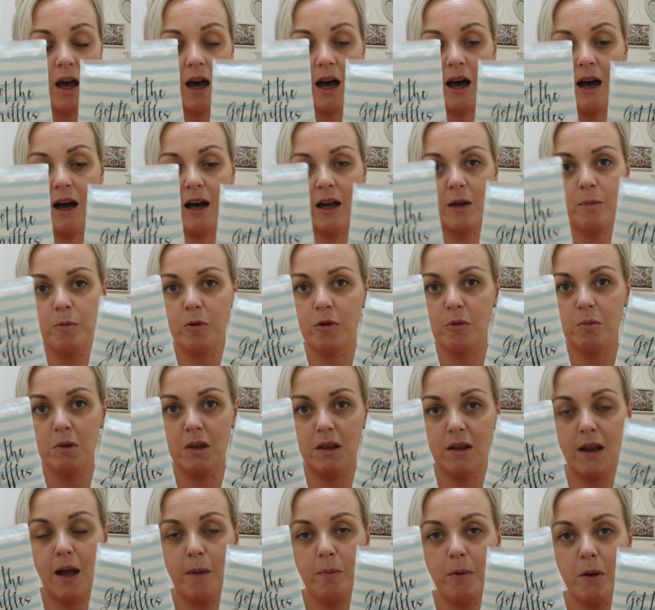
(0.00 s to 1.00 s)
I put them
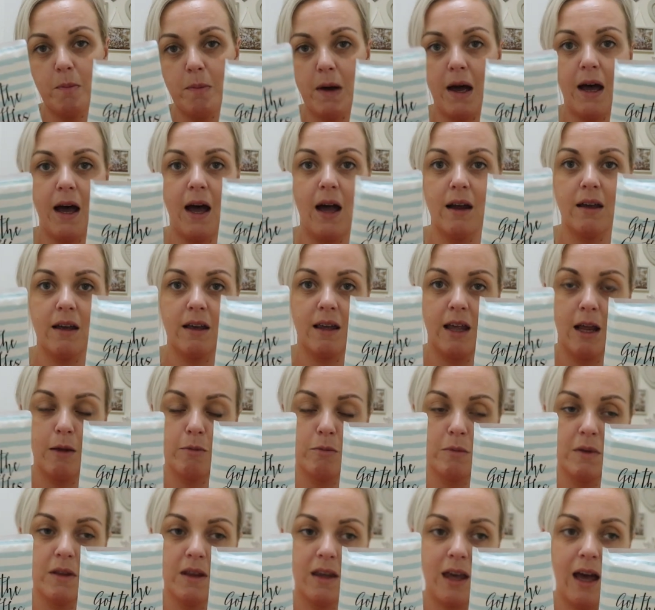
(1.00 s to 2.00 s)
in the nappy bag, I keep
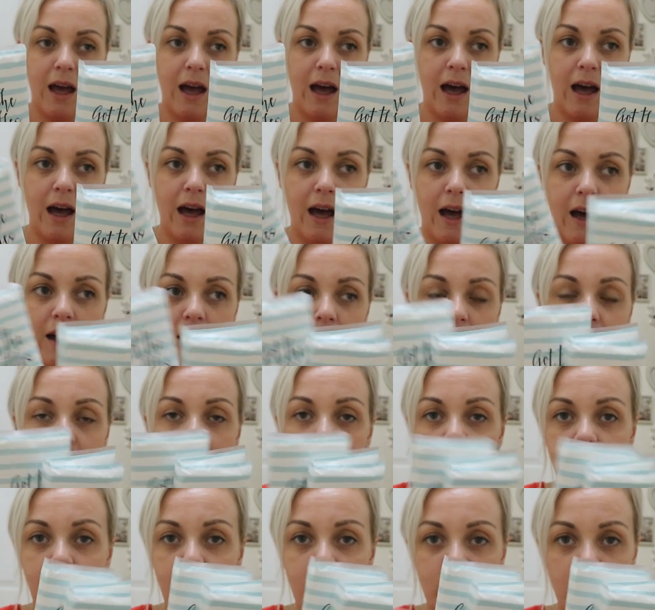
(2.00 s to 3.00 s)
them in the car,
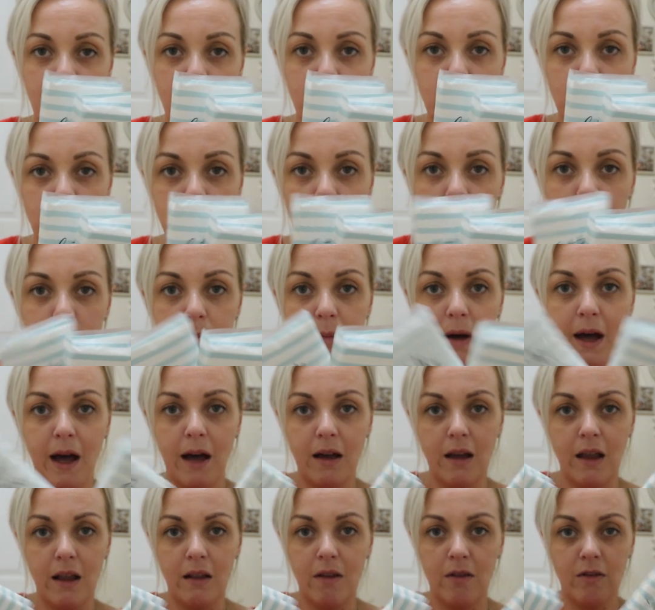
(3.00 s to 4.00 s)
and every time I go to
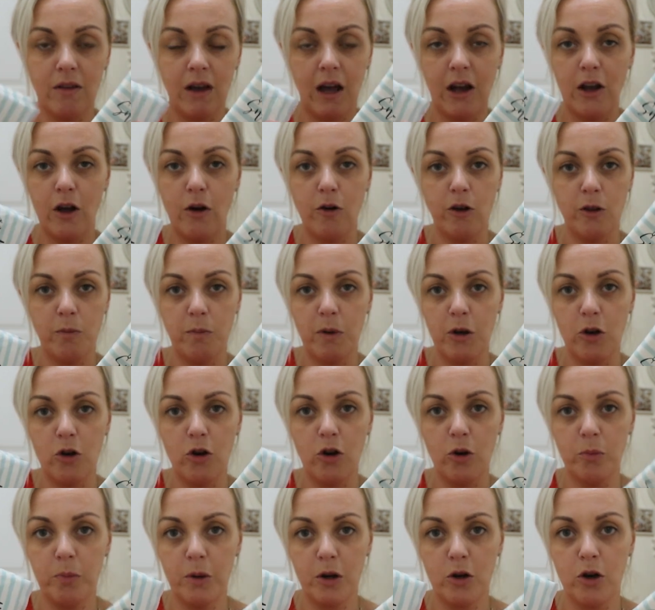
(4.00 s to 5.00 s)
HOMEBARGAINS, I always pick
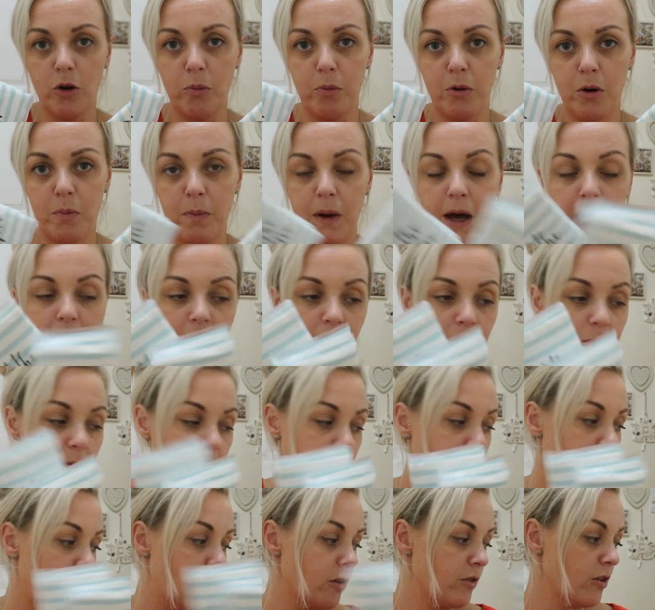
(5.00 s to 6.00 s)
up a couple of packs,
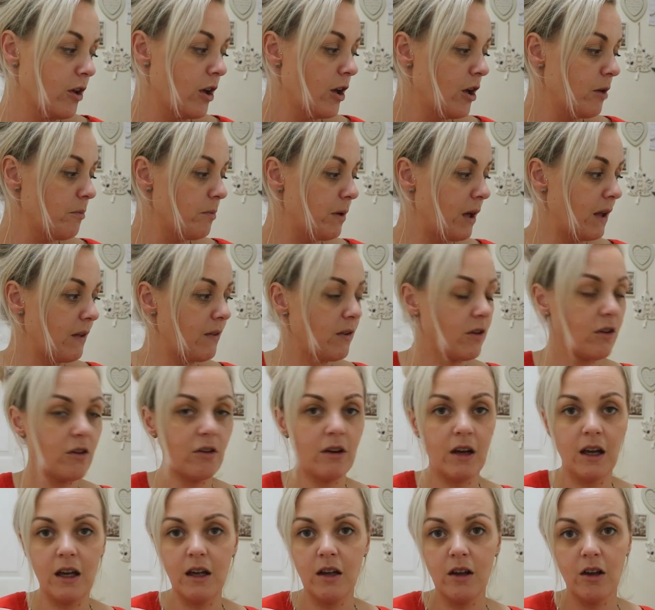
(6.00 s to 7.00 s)
because
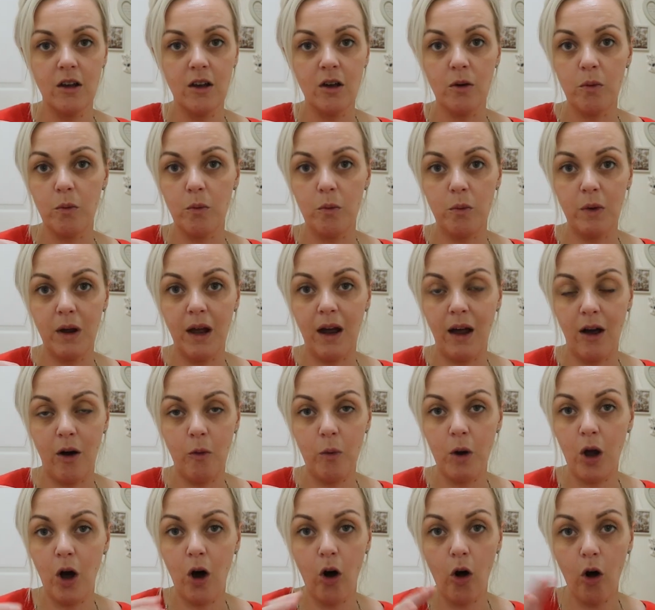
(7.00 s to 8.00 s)
basically,
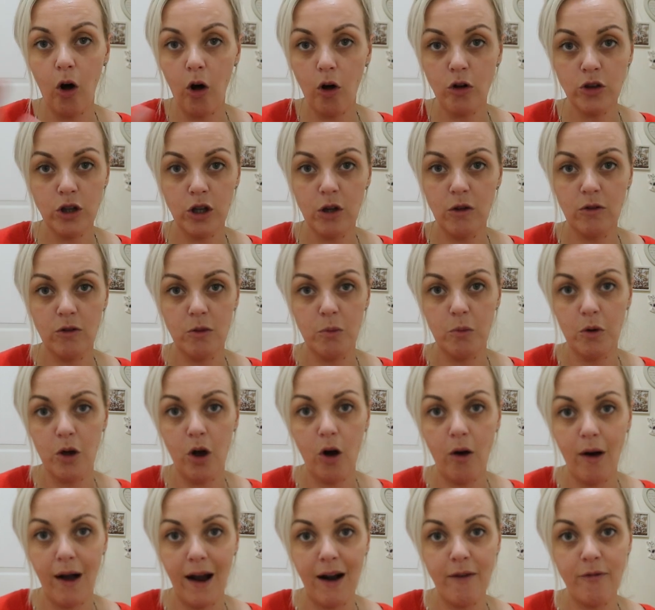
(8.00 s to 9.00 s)
we all use them, we
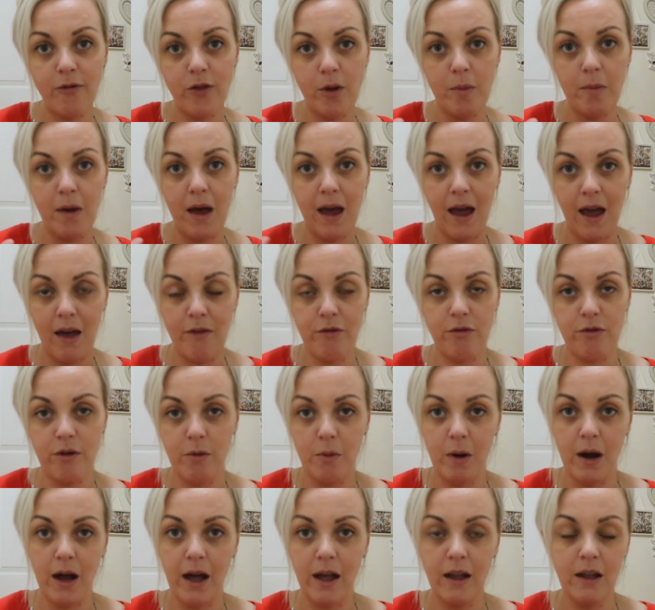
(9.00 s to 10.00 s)
all have them
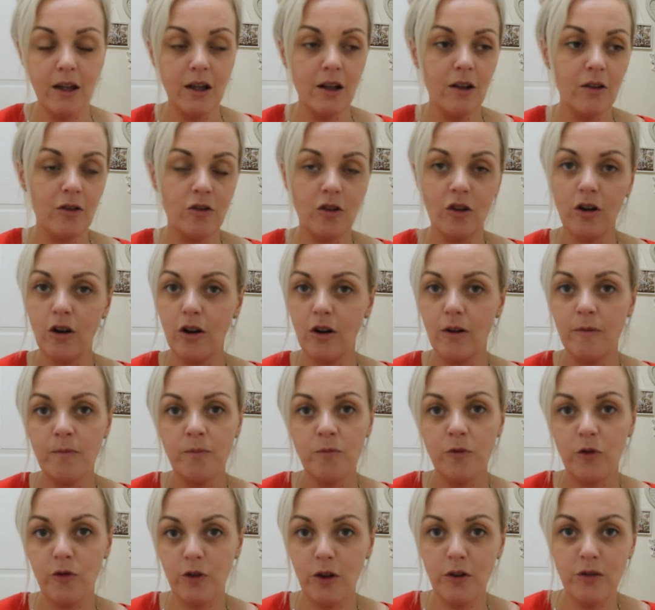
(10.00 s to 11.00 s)
everywhere, so
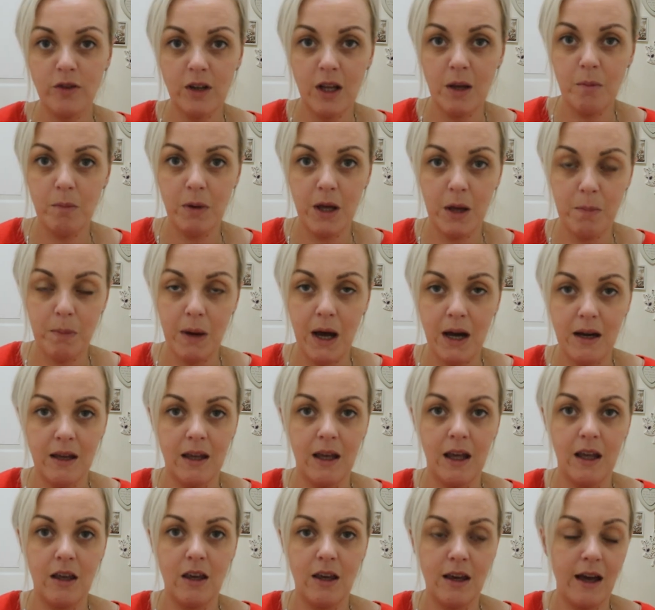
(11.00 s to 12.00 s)
15p a
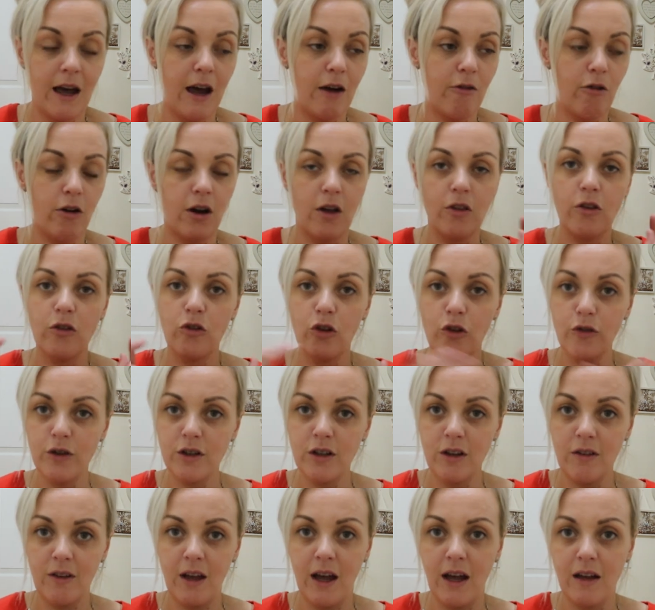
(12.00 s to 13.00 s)
packet, you can't run, and there's other
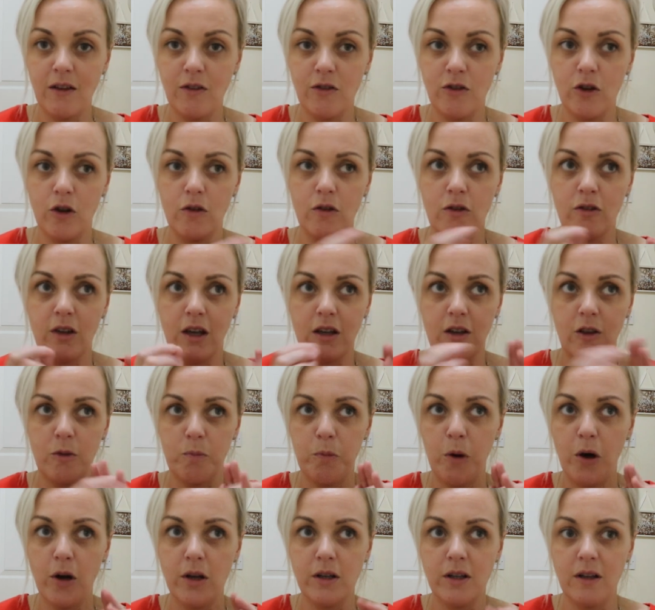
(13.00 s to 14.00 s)
designs too. There's like a
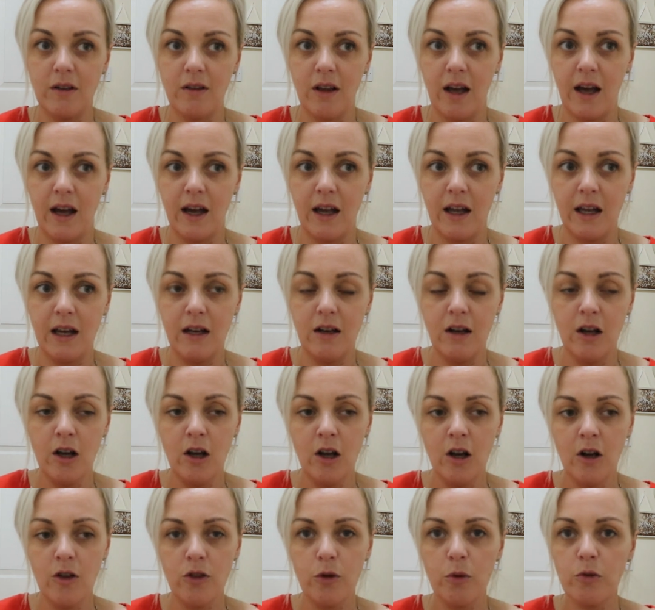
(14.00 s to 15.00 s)
spotty design,
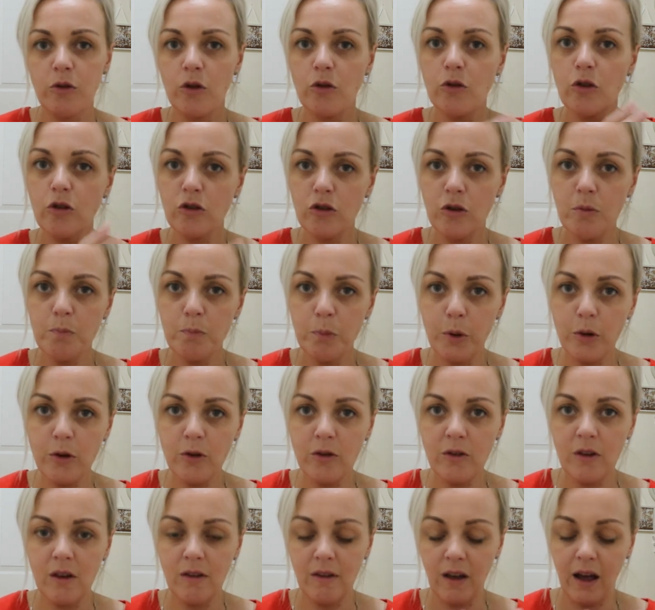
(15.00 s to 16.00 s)
there was a London
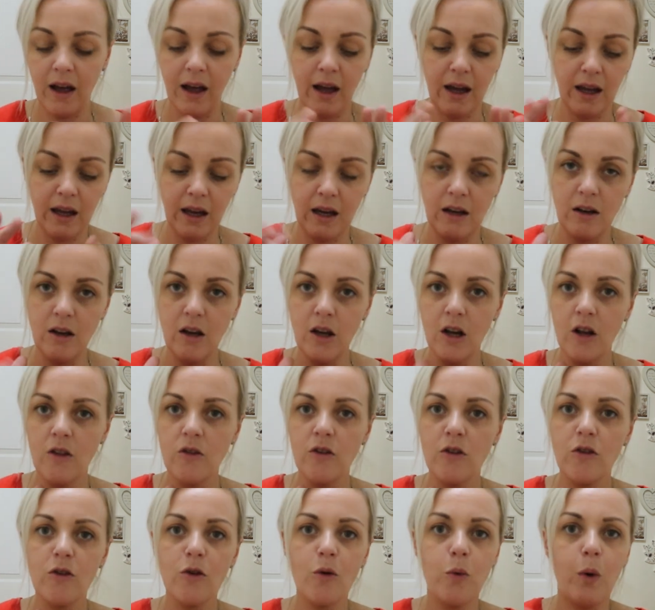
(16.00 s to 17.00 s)
bus design,
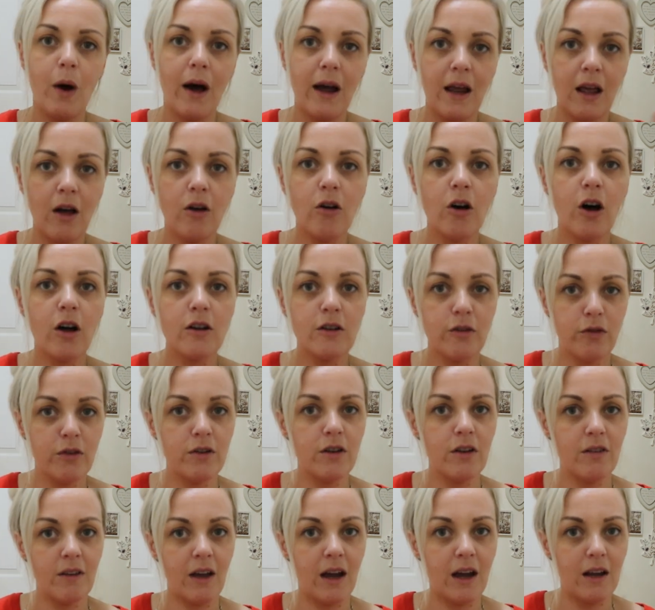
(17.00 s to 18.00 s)
there's quite a lot of
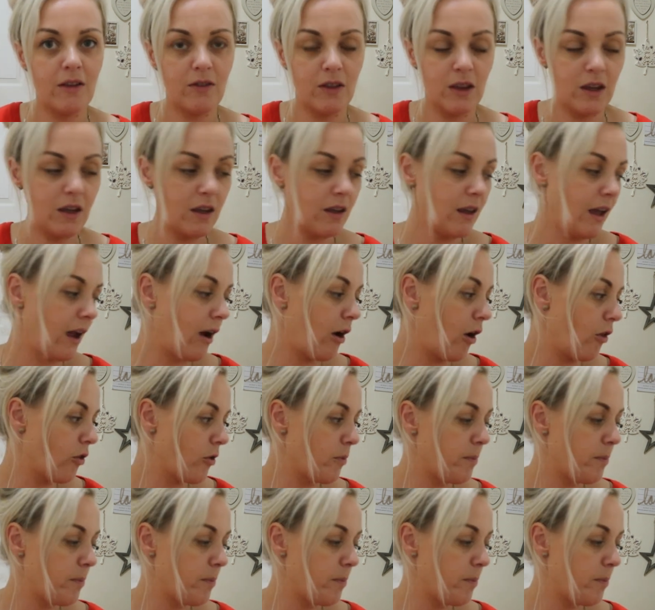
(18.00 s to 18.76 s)
different designs that you can get on